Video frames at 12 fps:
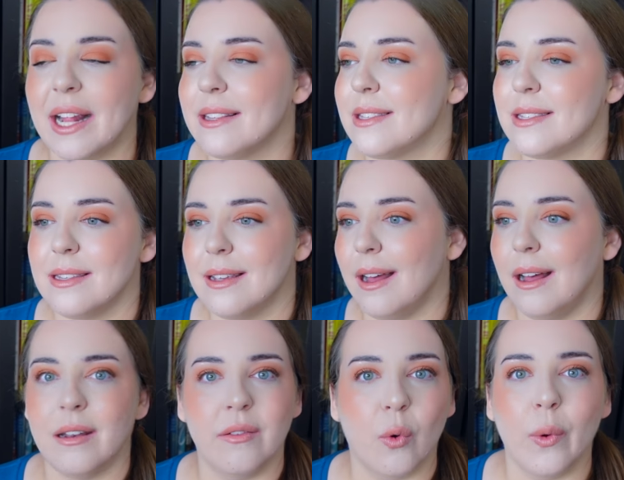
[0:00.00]
That's
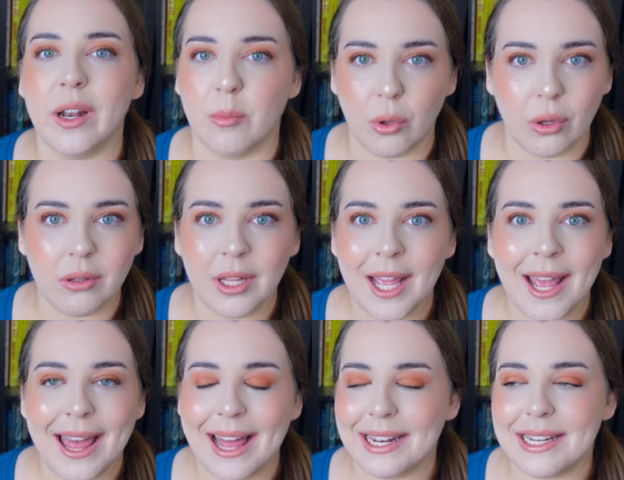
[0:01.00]
unavoidable.
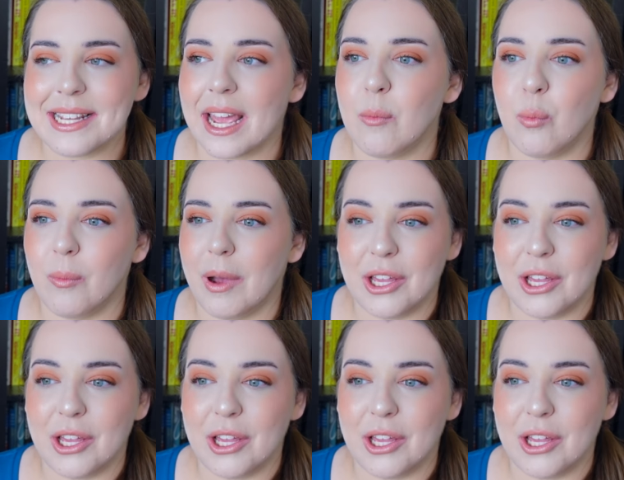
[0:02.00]
Anytime